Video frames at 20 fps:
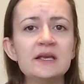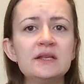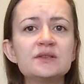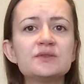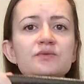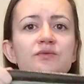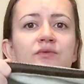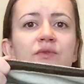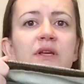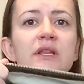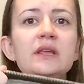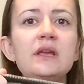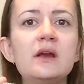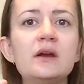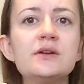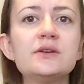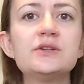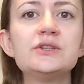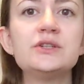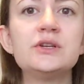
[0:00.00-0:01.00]
It's really
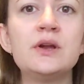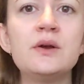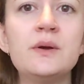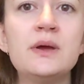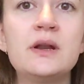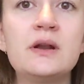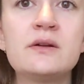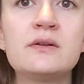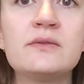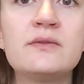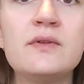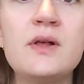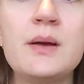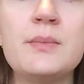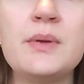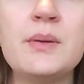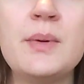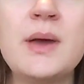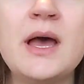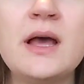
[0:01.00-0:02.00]
hard to show it on a
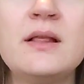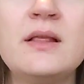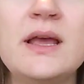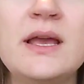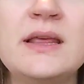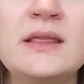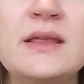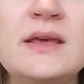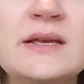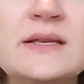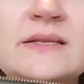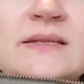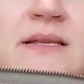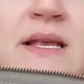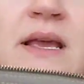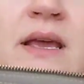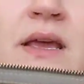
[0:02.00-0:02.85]
floppy bag like this.